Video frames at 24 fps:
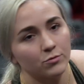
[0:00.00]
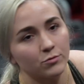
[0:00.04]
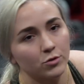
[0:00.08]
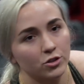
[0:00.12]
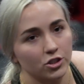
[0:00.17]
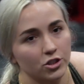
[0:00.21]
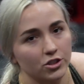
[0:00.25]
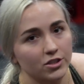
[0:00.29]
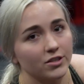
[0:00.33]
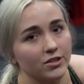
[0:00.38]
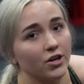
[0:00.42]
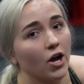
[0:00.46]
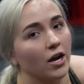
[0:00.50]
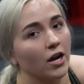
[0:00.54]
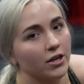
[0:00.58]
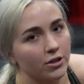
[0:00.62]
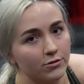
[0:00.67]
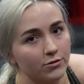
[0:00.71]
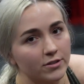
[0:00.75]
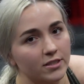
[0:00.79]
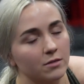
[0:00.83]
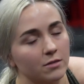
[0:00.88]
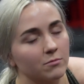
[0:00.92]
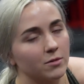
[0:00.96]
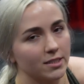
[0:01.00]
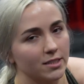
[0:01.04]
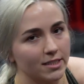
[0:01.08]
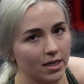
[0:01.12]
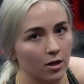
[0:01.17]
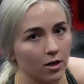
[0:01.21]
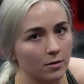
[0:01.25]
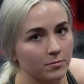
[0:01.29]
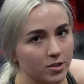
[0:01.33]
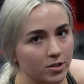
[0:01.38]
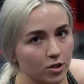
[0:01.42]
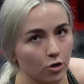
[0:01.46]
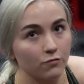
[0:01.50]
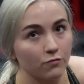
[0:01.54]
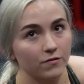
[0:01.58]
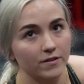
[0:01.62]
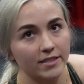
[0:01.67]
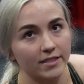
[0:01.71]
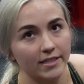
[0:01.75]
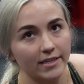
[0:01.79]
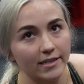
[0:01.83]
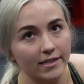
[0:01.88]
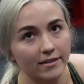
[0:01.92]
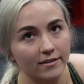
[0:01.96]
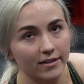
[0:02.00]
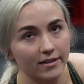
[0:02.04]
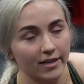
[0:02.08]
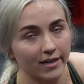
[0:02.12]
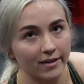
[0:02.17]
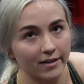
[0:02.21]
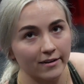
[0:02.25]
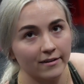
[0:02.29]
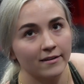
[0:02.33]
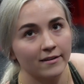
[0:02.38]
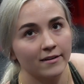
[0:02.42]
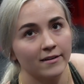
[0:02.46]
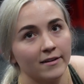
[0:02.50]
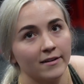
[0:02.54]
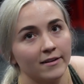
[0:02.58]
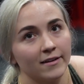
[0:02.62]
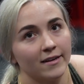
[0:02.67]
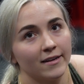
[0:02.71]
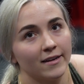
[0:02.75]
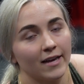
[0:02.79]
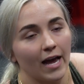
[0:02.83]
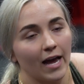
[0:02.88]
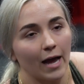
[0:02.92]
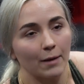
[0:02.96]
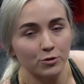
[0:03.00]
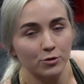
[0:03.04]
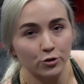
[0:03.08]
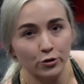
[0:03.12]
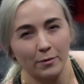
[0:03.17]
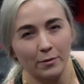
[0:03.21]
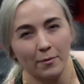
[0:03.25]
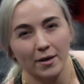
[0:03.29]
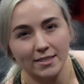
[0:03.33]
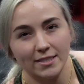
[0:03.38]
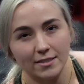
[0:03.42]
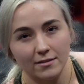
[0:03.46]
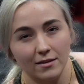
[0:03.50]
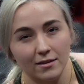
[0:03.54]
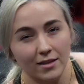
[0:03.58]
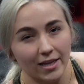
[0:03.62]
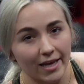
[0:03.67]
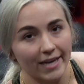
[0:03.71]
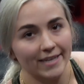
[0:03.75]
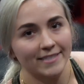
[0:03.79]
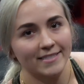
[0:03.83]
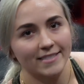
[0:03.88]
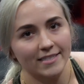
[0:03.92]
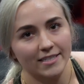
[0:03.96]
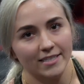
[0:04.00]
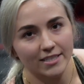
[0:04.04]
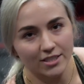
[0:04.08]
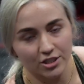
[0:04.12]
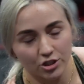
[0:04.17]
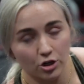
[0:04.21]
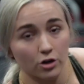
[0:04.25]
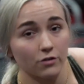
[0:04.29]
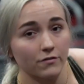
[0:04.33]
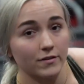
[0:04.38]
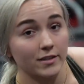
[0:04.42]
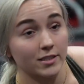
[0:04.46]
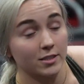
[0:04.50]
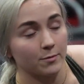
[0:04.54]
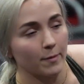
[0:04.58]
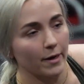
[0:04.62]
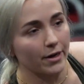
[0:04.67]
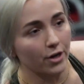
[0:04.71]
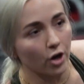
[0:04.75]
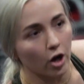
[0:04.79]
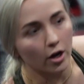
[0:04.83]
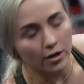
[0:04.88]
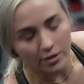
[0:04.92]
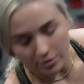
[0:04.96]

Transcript: we'll just not use them until I'm so fatigued that I'm doing my legs a disservice by not